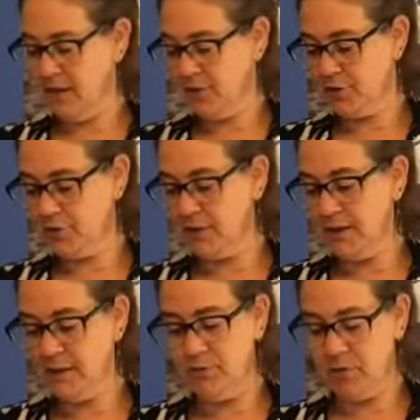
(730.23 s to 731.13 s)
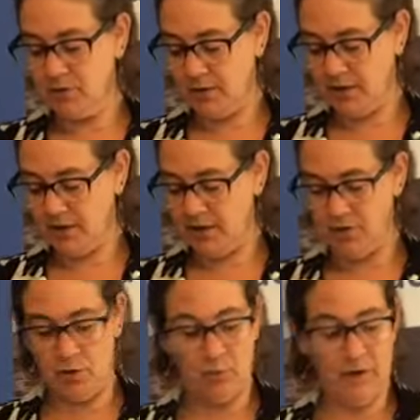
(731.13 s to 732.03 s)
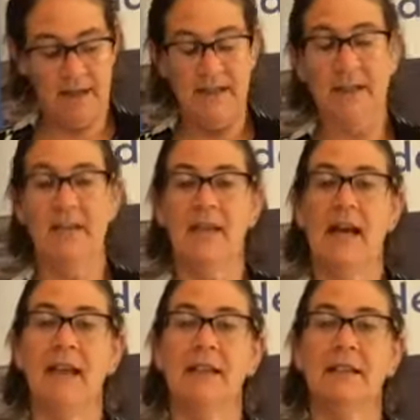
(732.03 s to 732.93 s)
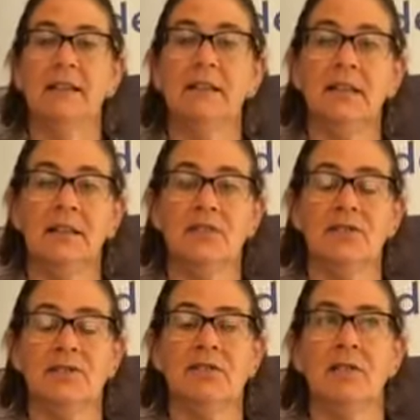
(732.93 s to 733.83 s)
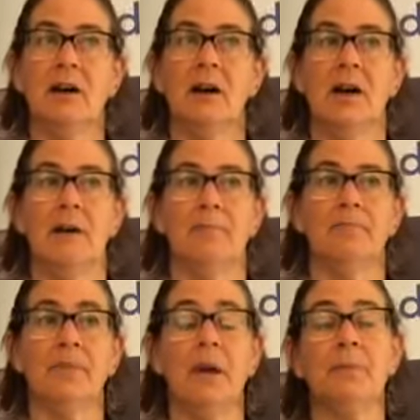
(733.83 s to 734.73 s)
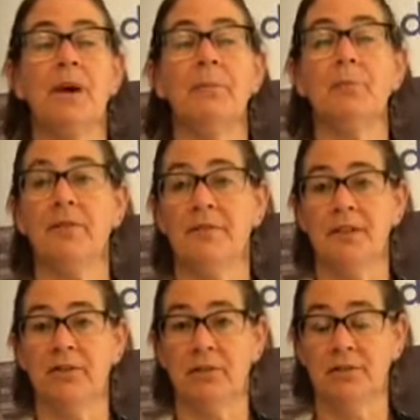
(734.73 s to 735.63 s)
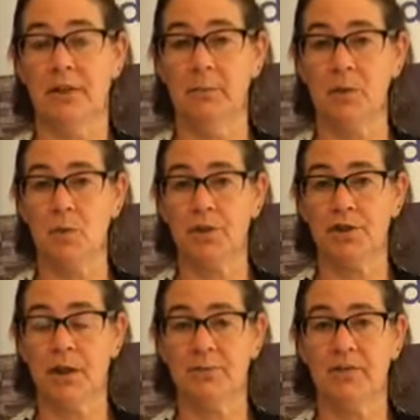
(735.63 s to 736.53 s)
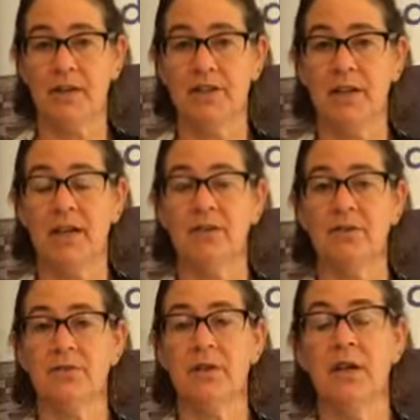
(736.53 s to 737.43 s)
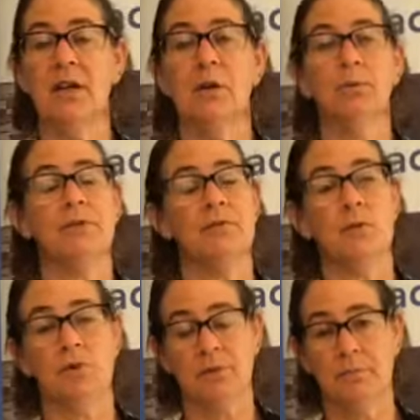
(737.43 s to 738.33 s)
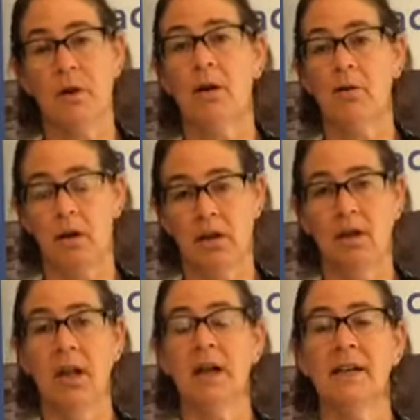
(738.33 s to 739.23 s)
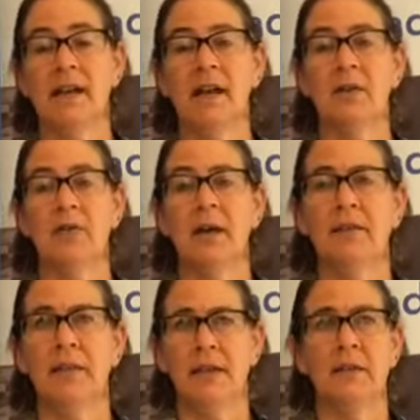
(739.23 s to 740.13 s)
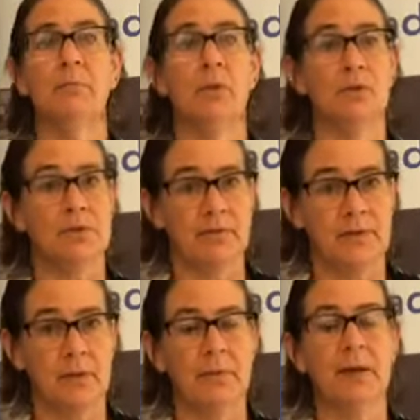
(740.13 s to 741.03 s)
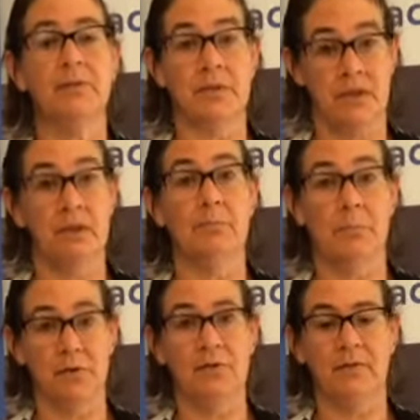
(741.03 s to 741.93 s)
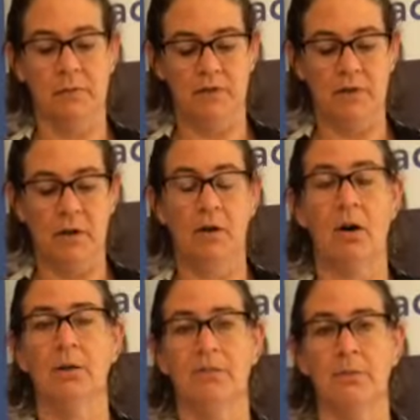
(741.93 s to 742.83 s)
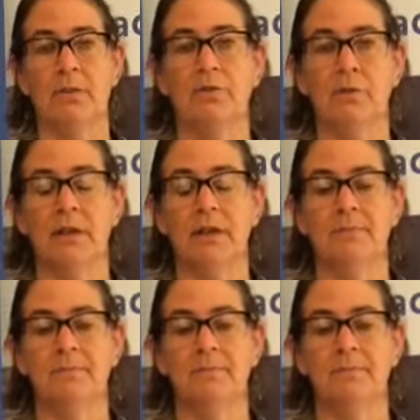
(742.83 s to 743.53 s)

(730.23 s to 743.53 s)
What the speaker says: the Trillium newsletter is great in that it lists upcoming professional development workshops for educators, which of course are all online now, and then most of them, I would say most of them, if not all of them, are free.